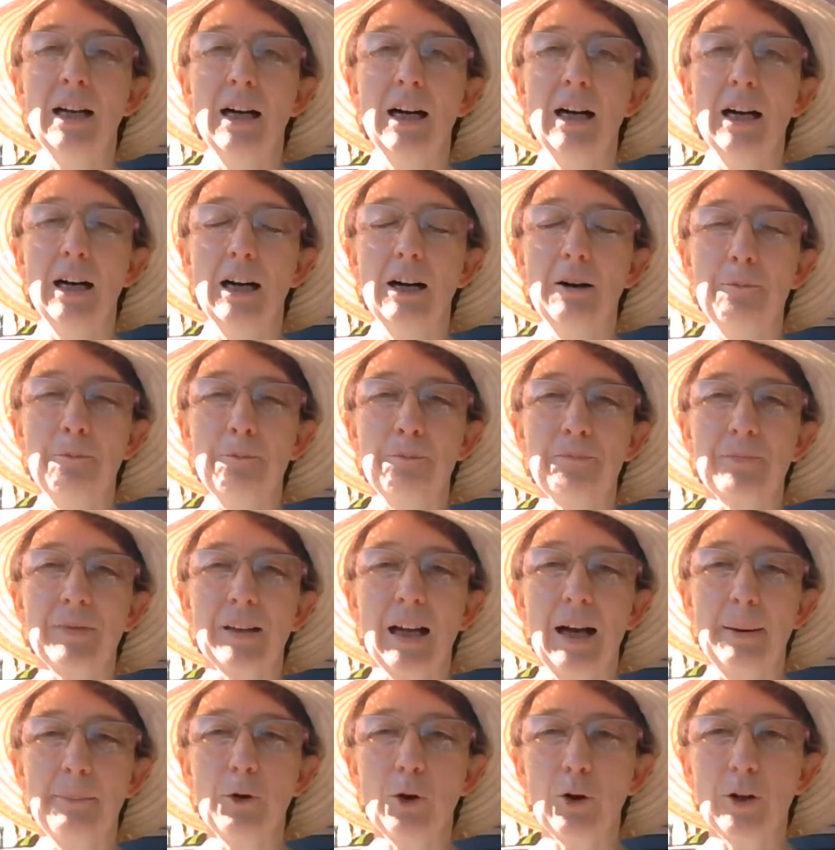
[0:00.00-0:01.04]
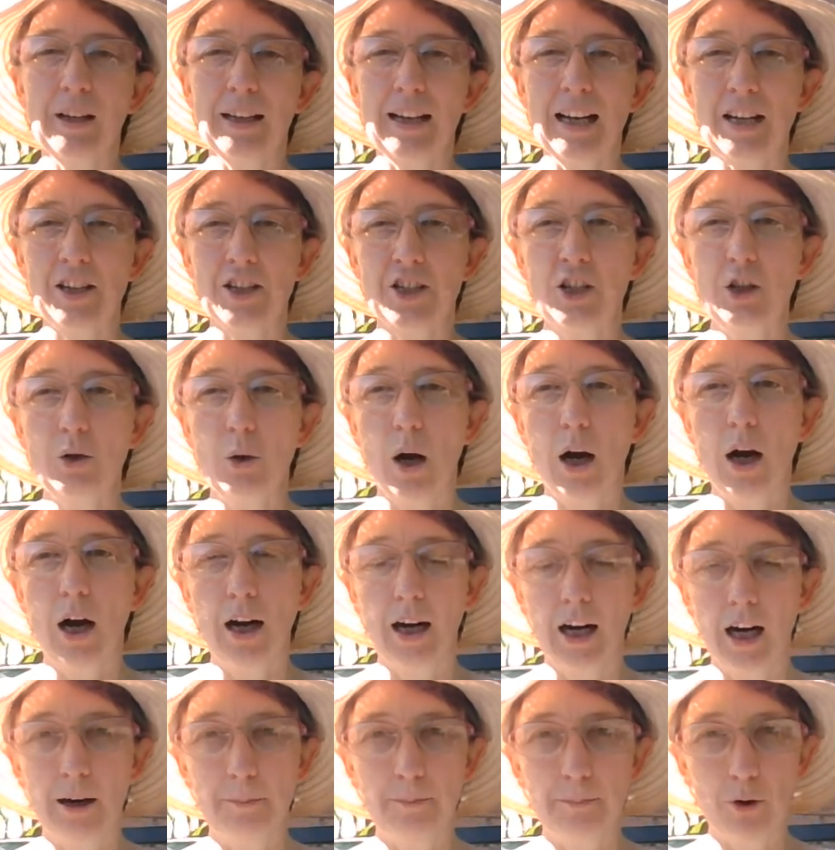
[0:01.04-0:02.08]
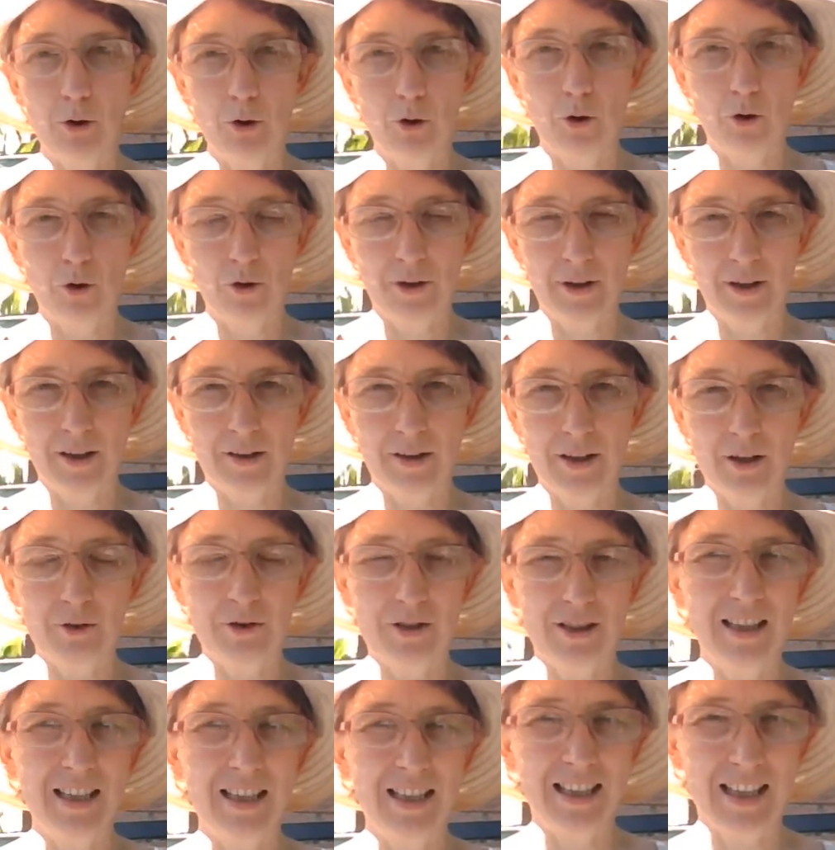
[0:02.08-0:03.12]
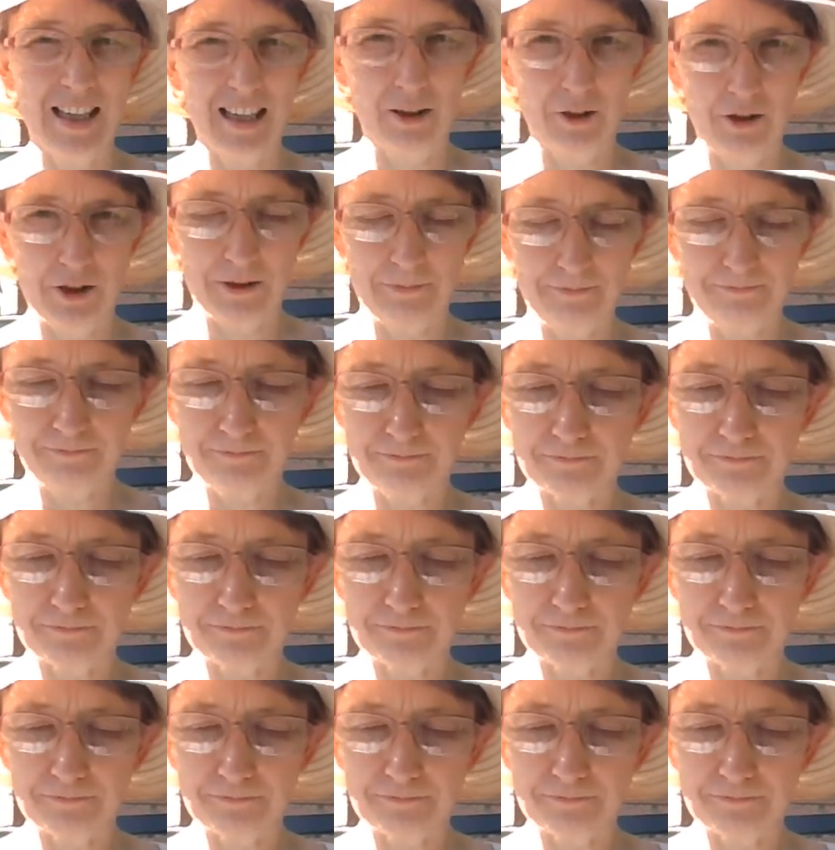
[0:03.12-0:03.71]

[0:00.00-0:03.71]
I'm not going to get too hung up on those details,